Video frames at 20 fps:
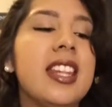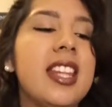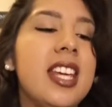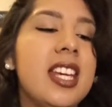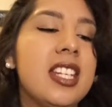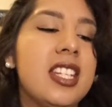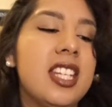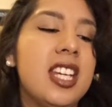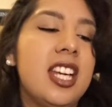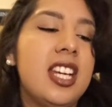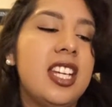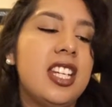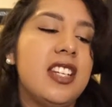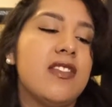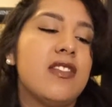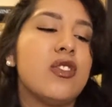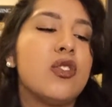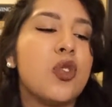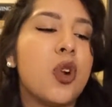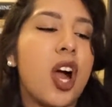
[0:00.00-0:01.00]
the
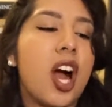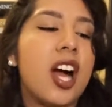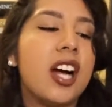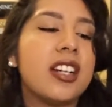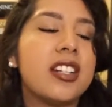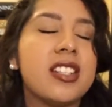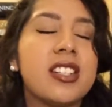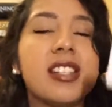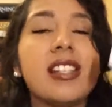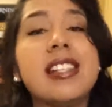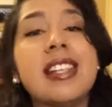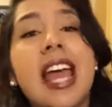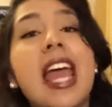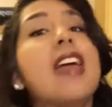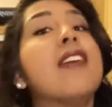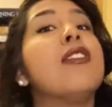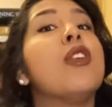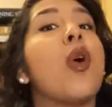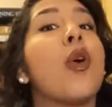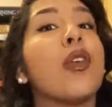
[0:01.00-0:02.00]
addictive drug to
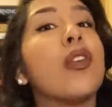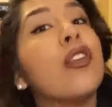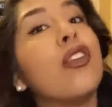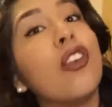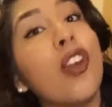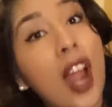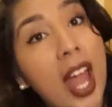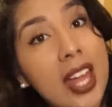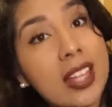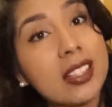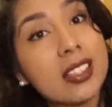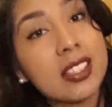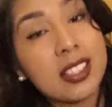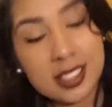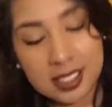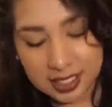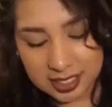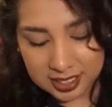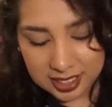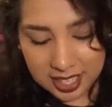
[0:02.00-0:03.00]
save your
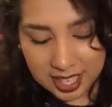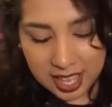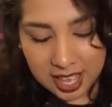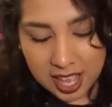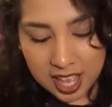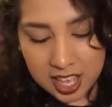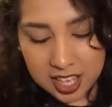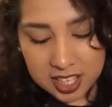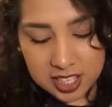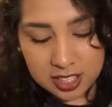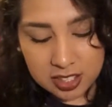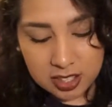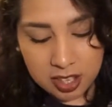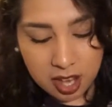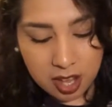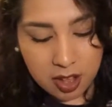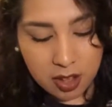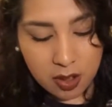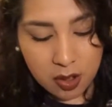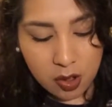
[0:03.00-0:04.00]
friends.
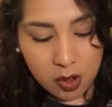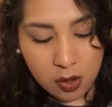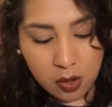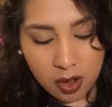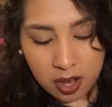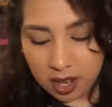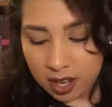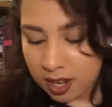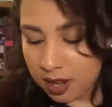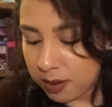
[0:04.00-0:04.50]
So